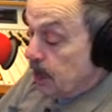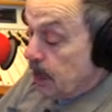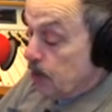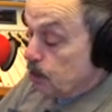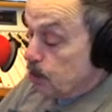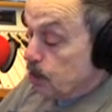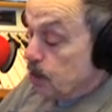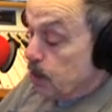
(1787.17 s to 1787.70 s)

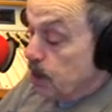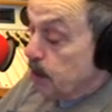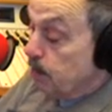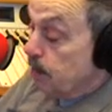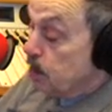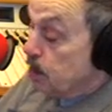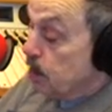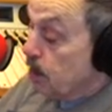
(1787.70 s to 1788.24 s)
I'd also like to
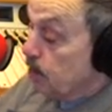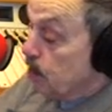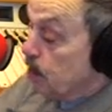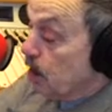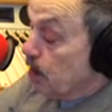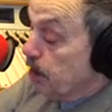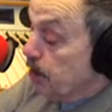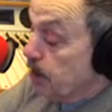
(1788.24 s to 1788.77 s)
mention a couple
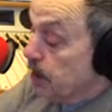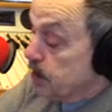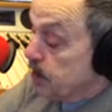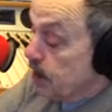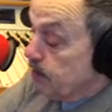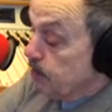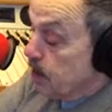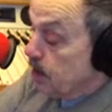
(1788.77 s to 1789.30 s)
of other things
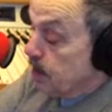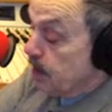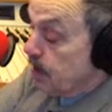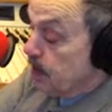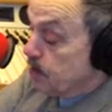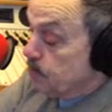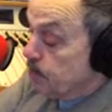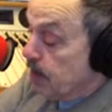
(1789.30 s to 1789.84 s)
happening in the
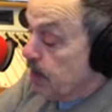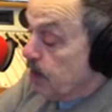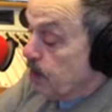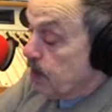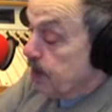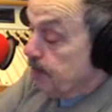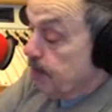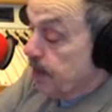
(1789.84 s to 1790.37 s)
Asheville
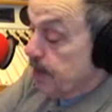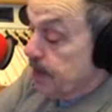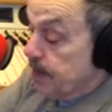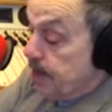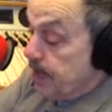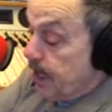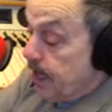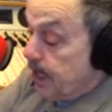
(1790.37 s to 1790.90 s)
area,
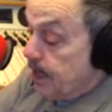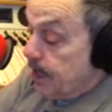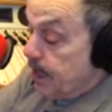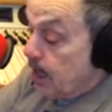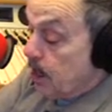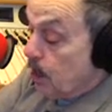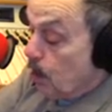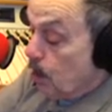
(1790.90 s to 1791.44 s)
and
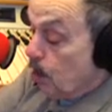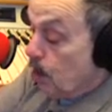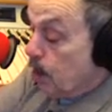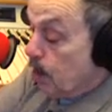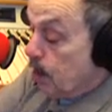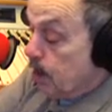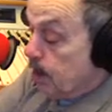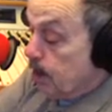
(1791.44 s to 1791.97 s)
they
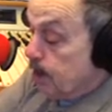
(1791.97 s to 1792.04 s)
are